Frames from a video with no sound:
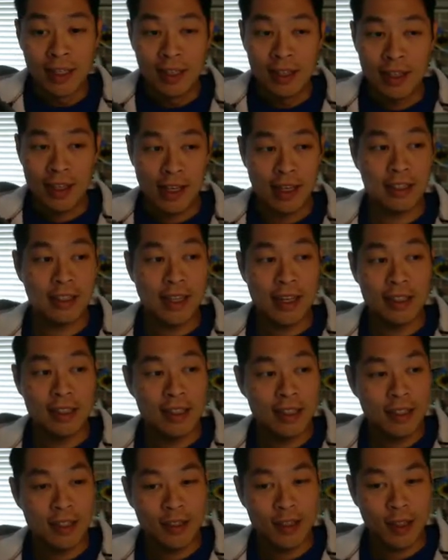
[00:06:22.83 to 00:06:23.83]
like I said,
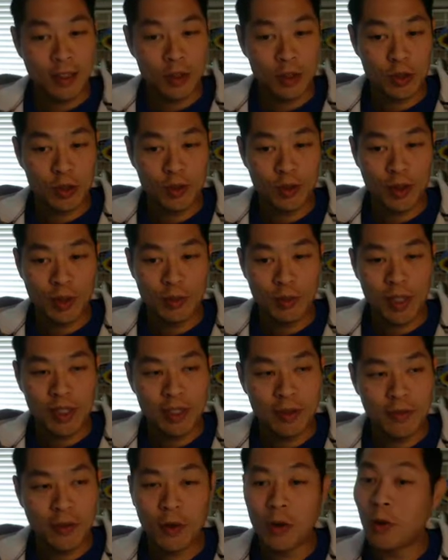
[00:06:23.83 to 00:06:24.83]
this is extremely
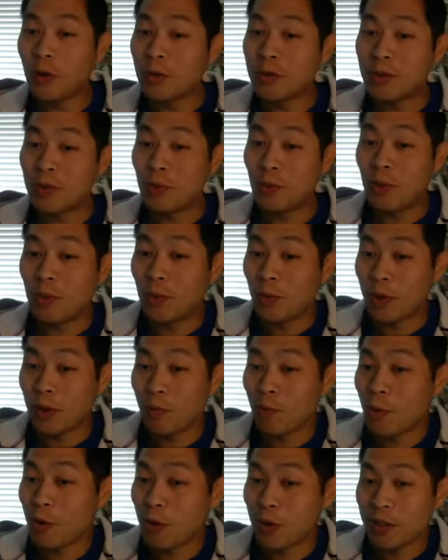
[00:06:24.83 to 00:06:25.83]
difficult when we're
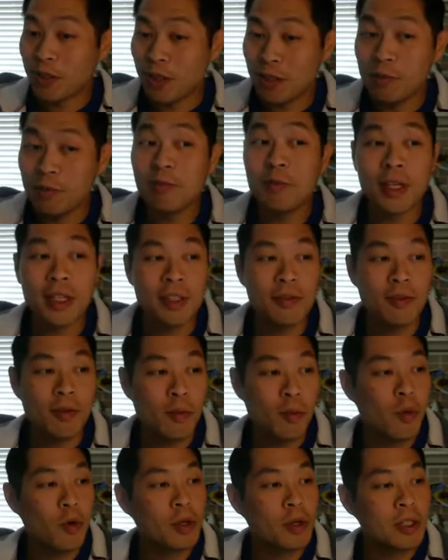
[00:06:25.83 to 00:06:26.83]
in person, but
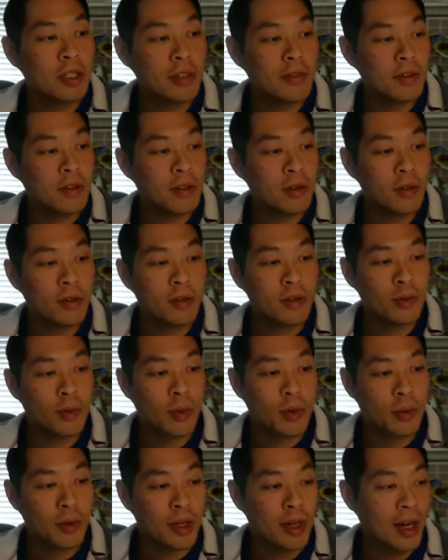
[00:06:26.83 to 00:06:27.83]
even more difficult
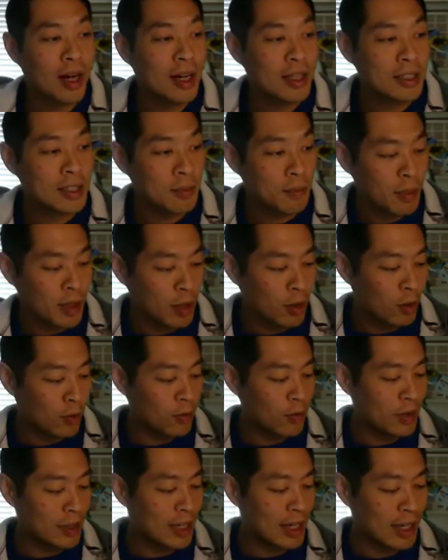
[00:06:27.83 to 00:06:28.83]
when we're not, but
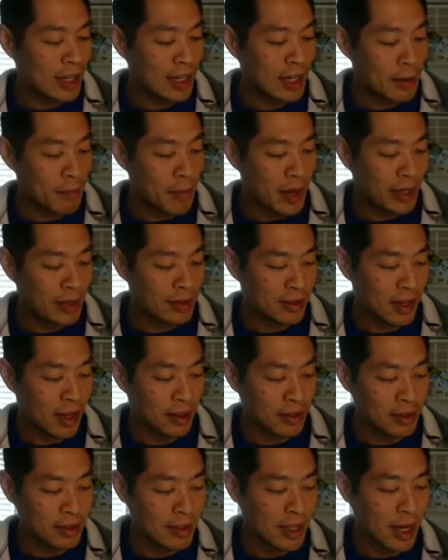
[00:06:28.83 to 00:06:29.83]
hopefully that kind of makes
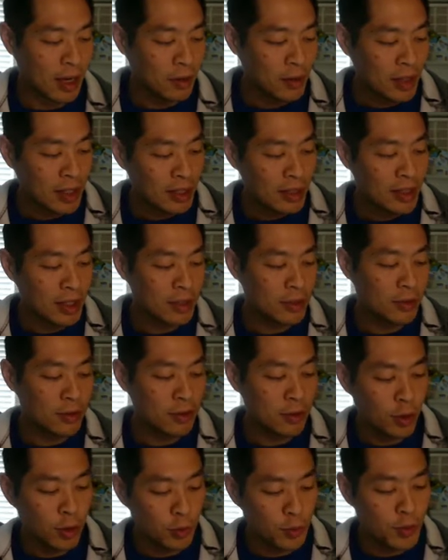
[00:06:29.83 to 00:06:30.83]
sense. Now,
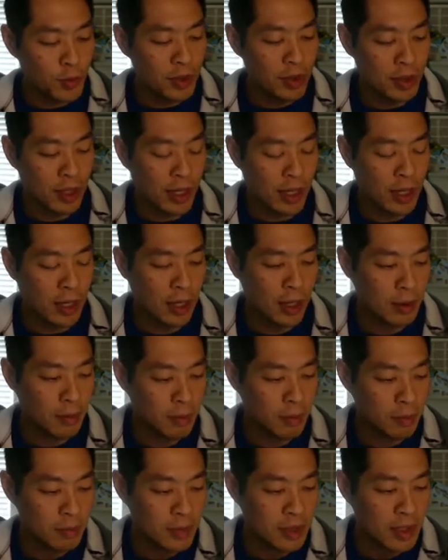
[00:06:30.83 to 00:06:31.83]
these loops
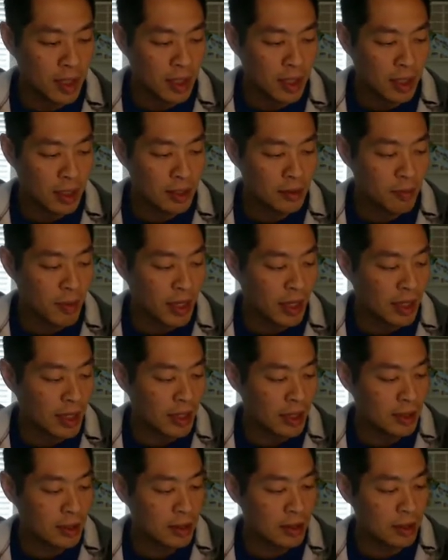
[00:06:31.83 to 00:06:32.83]
does make
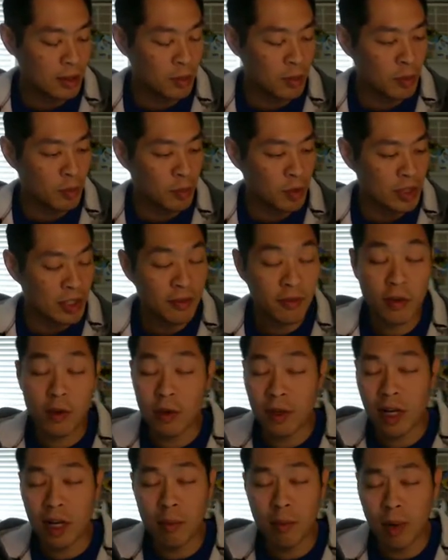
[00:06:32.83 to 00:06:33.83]
it a little bit more
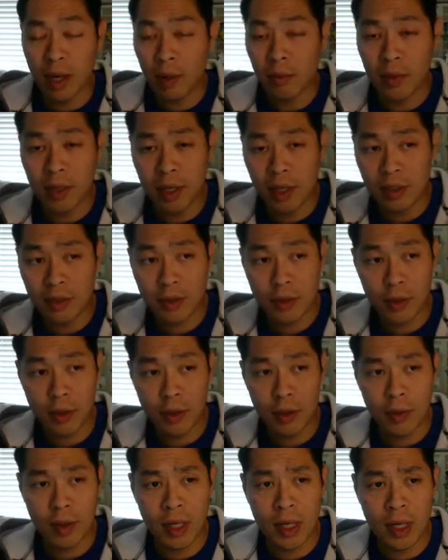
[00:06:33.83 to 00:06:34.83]
difficult, and I'll probably
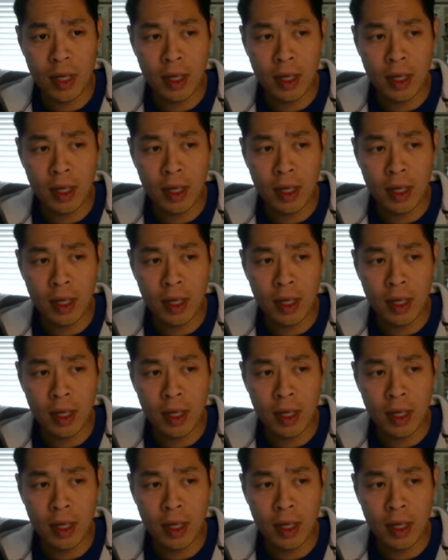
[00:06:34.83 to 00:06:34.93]
also